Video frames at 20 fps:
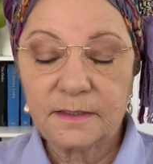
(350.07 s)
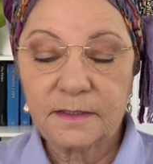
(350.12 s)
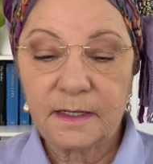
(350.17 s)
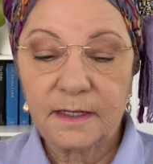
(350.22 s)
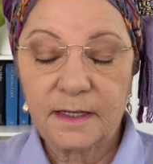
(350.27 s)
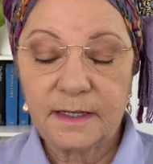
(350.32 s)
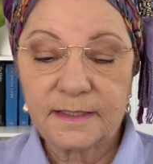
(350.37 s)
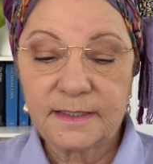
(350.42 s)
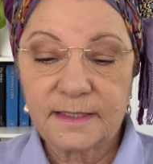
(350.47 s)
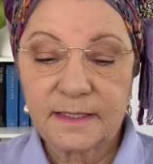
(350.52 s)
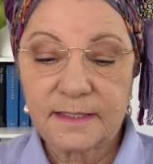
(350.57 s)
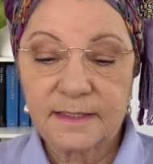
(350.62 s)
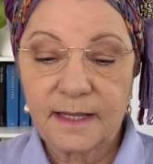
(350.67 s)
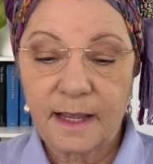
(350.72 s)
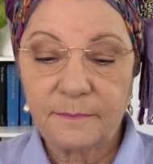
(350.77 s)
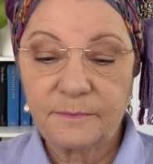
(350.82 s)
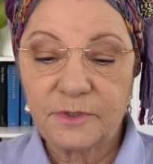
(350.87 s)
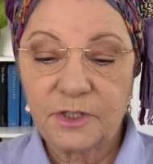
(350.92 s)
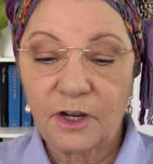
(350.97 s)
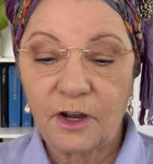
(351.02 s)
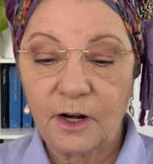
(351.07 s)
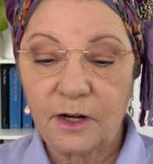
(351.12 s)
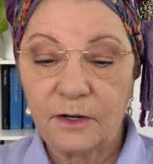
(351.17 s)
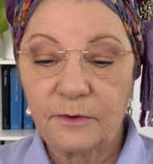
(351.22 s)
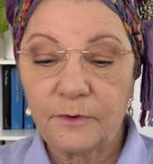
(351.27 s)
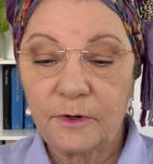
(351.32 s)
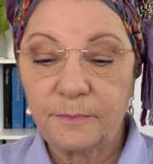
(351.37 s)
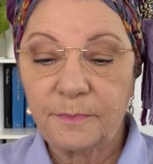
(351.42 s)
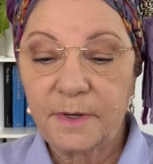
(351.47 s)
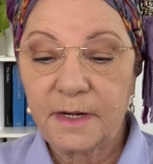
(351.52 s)
it's a subtitle,
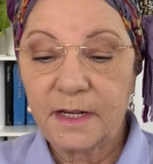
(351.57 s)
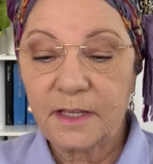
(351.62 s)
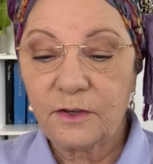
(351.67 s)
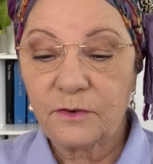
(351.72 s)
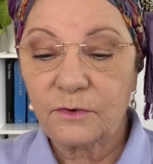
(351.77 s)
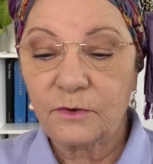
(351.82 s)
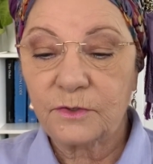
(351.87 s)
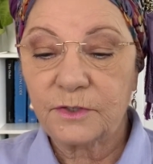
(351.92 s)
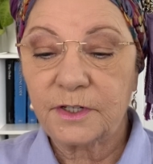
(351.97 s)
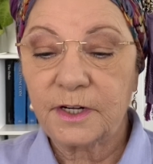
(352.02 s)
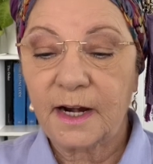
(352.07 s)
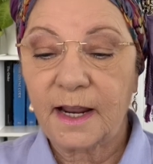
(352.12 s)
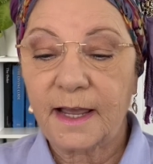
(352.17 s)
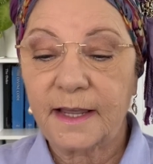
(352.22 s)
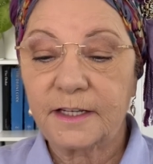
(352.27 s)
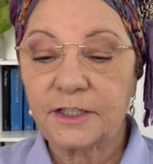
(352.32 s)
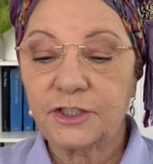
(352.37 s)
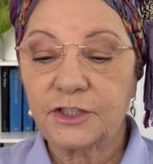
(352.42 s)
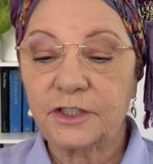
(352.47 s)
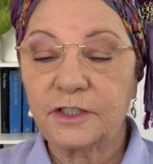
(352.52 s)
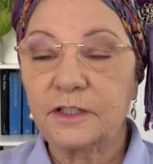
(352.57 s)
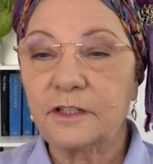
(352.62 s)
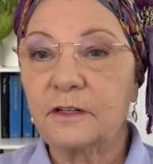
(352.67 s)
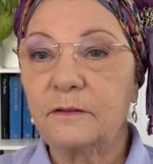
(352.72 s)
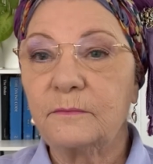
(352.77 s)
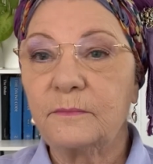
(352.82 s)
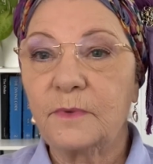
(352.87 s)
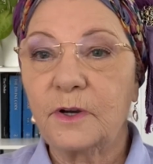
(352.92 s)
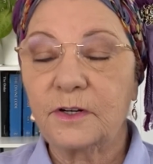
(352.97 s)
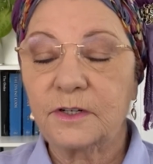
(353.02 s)
Rabbinic Ordination,
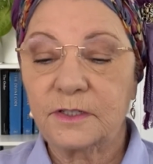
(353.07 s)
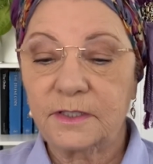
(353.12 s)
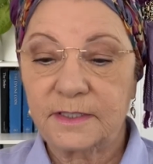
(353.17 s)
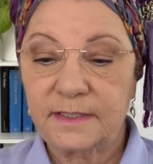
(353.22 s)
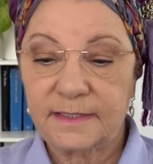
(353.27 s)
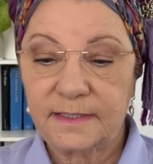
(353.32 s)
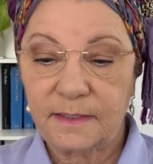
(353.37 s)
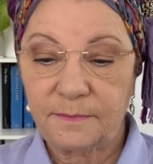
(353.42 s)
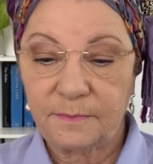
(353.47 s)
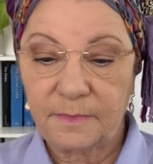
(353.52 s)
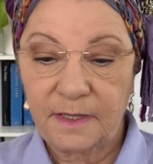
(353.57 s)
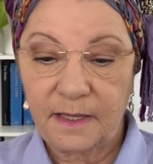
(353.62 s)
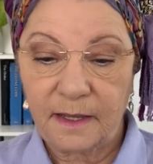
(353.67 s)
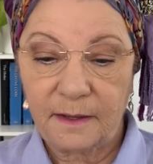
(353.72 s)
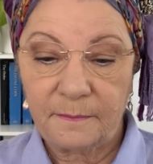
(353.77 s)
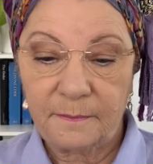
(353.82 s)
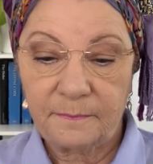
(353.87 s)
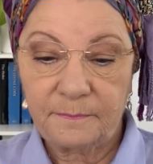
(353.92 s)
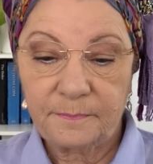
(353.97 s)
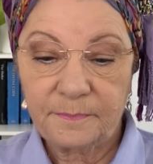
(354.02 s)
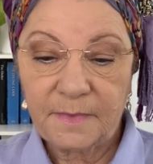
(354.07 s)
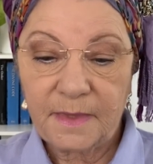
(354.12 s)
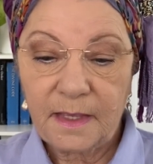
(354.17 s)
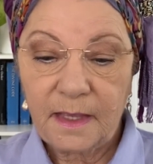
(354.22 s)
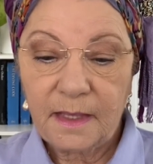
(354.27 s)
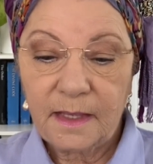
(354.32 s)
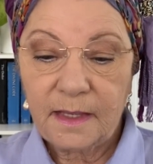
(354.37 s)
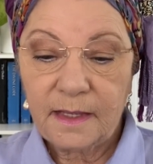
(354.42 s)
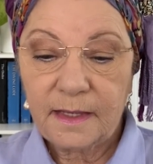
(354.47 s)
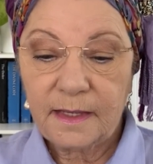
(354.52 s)
Modern Smicha.
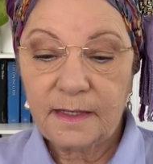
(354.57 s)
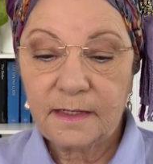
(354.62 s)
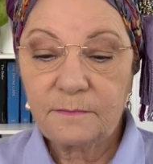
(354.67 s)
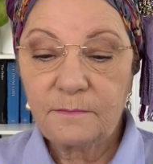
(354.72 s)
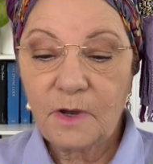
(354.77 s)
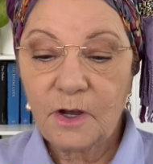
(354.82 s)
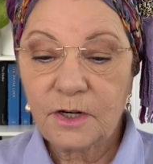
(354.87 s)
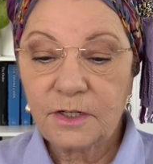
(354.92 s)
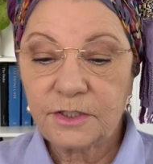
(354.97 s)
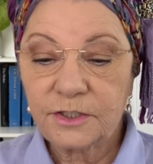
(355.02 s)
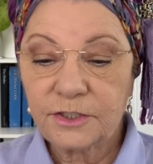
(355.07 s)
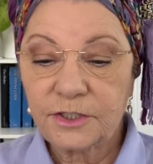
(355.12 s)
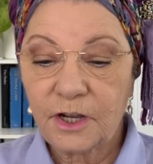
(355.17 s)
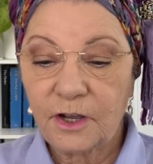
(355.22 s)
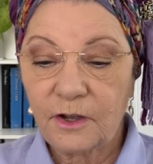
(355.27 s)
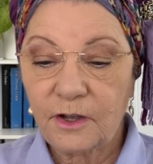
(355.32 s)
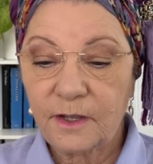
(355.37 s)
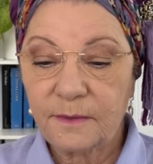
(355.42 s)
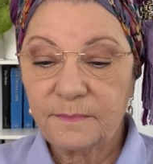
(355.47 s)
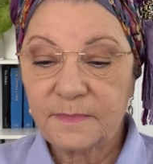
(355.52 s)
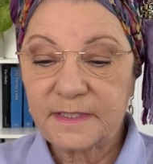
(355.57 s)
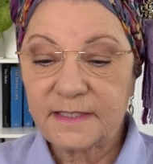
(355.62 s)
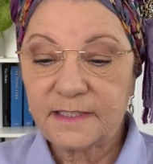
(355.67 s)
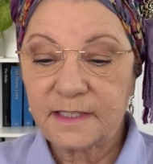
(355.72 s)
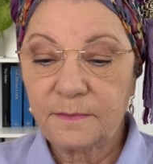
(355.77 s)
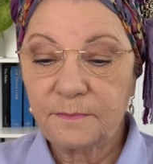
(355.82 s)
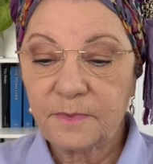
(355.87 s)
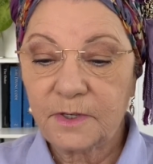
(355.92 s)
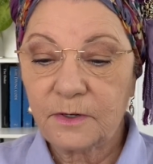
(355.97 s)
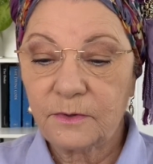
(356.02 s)
In modern times,
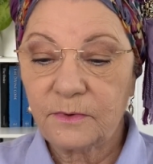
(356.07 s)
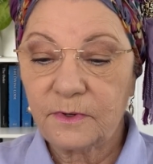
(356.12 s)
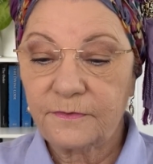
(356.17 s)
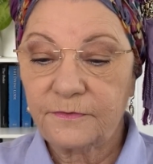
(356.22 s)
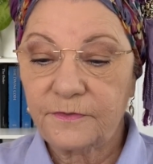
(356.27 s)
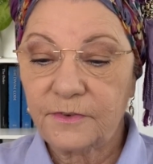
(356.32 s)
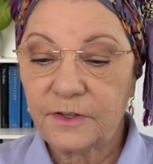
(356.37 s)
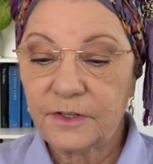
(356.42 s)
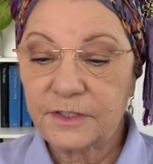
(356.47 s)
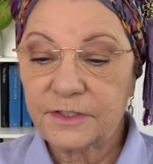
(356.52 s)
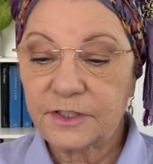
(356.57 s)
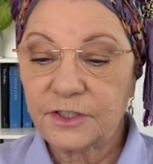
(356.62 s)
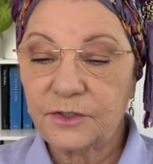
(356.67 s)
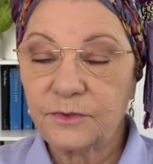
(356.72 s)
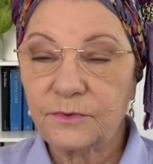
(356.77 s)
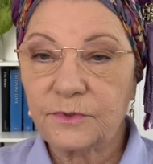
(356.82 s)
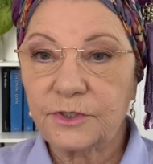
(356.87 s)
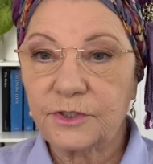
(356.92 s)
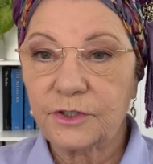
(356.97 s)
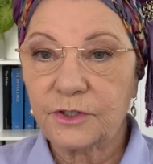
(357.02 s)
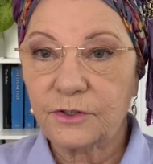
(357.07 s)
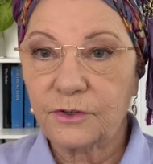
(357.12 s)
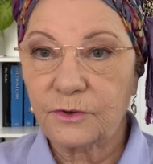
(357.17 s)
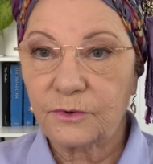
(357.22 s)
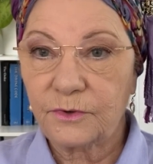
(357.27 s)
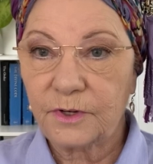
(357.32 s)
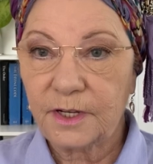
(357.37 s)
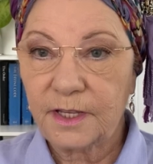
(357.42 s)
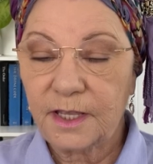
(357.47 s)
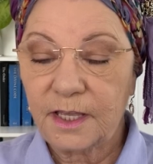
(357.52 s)
smicha refers to a
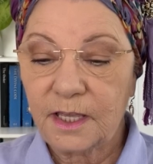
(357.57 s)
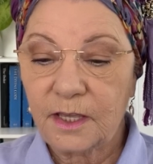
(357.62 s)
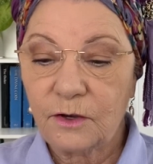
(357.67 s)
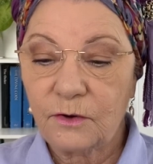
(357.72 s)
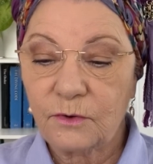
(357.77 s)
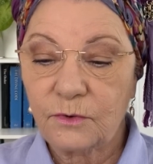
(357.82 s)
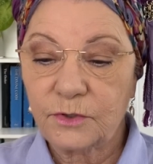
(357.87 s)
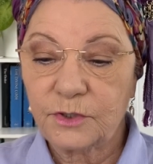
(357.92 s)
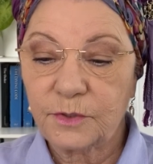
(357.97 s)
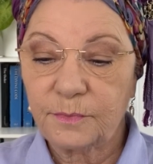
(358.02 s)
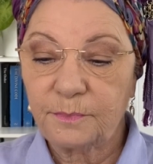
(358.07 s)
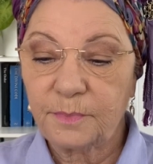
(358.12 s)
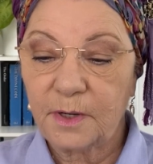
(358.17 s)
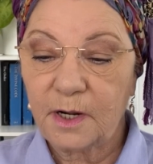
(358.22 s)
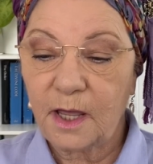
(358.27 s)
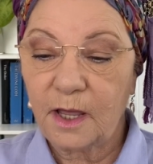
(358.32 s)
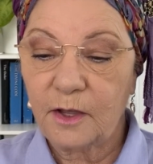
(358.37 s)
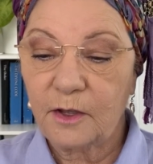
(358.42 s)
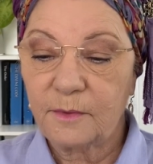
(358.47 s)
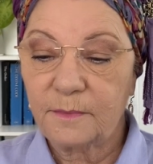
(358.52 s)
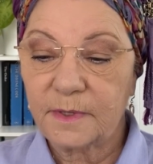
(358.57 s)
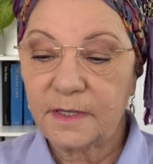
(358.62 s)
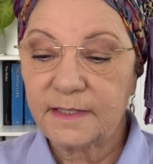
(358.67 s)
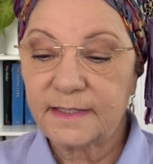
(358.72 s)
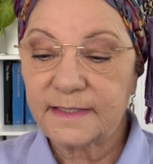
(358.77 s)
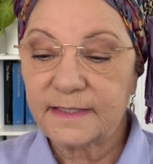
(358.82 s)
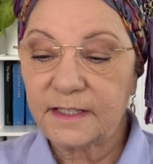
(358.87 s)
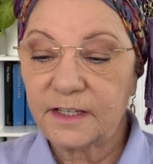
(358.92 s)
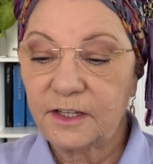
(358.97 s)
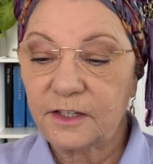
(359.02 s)
degree or diploma
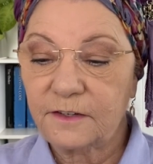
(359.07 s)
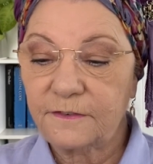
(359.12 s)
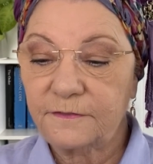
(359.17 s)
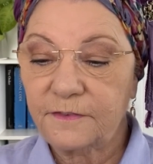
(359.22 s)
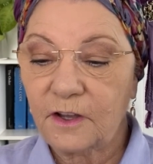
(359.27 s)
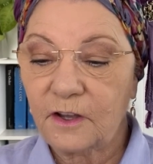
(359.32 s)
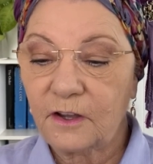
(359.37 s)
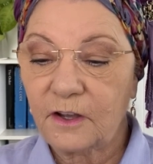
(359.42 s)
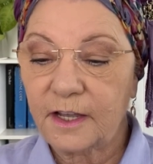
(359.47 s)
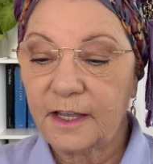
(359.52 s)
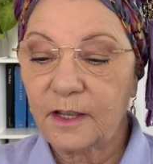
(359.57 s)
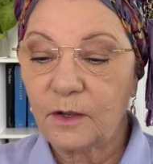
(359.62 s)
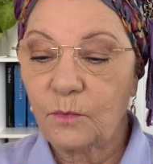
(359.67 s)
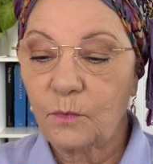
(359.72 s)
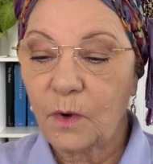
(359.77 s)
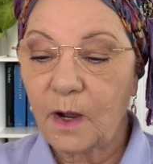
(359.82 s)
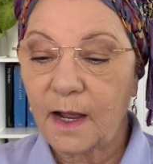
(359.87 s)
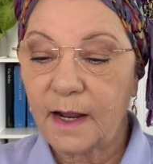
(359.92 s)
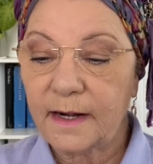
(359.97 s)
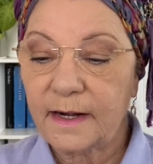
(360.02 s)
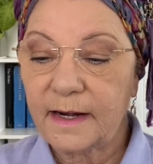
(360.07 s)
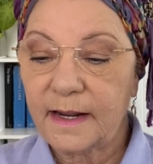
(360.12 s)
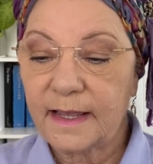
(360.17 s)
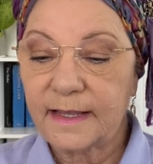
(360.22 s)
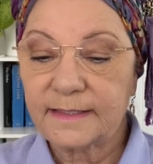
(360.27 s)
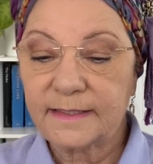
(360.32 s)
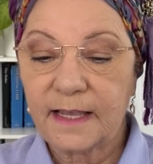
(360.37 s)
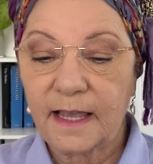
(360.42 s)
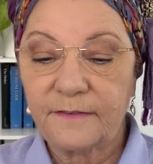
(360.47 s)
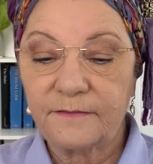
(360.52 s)
certifying one
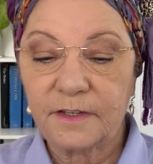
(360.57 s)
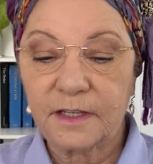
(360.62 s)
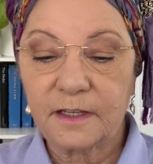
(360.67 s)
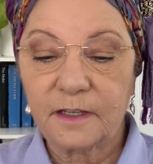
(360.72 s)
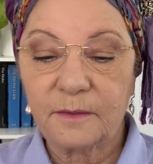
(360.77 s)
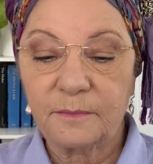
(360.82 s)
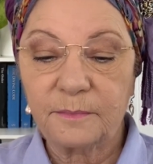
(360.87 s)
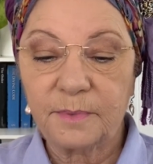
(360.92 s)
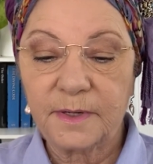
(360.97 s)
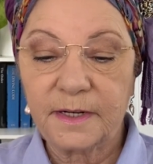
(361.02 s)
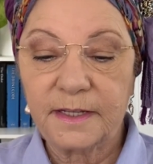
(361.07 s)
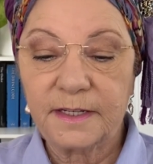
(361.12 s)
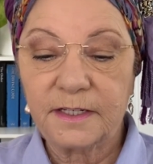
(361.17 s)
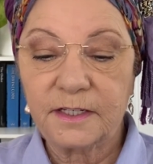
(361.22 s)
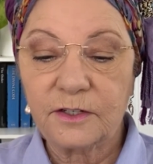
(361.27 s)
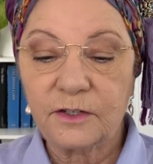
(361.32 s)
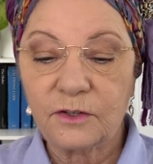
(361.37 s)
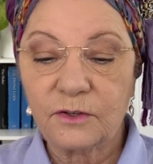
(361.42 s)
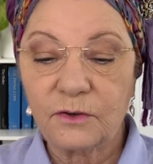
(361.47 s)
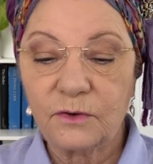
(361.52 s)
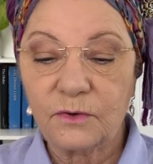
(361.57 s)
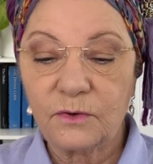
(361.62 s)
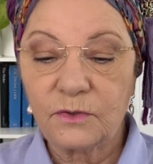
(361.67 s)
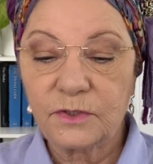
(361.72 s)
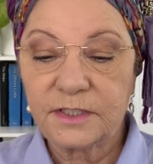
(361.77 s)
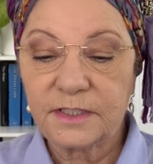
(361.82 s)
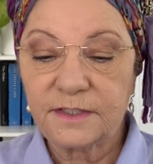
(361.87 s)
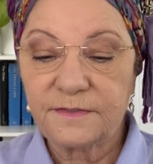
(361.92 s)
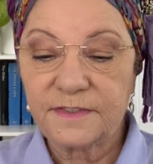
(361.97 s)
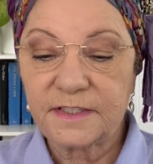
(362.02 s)
as having completed a
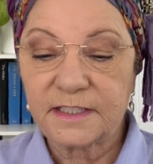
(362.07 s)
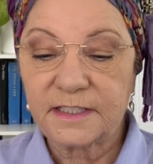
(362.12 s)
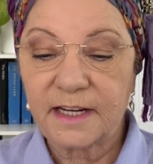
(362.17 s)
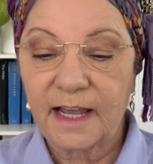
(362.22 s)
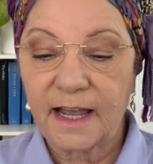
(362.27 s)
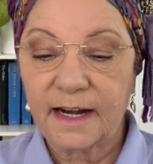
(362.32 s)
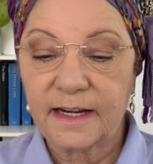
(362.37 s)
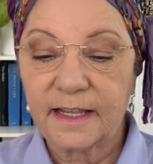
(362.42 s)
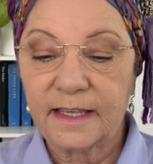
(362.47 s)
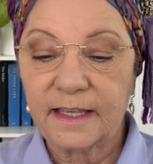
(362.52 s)
course of study